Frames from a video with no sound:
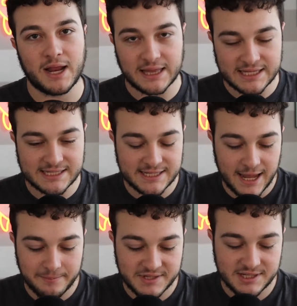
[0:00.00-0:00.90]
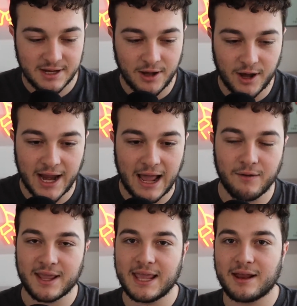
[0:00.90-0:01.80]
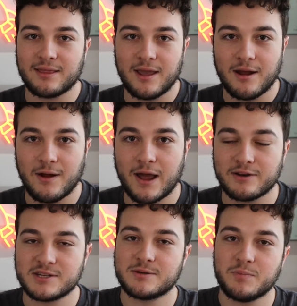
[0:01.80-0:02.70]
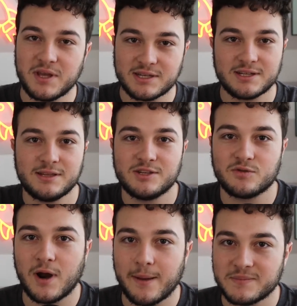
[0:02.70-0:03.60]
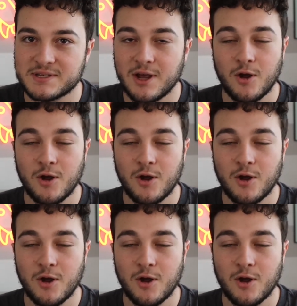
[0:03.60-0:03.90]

The steps on how to get there, how to speak to these reps.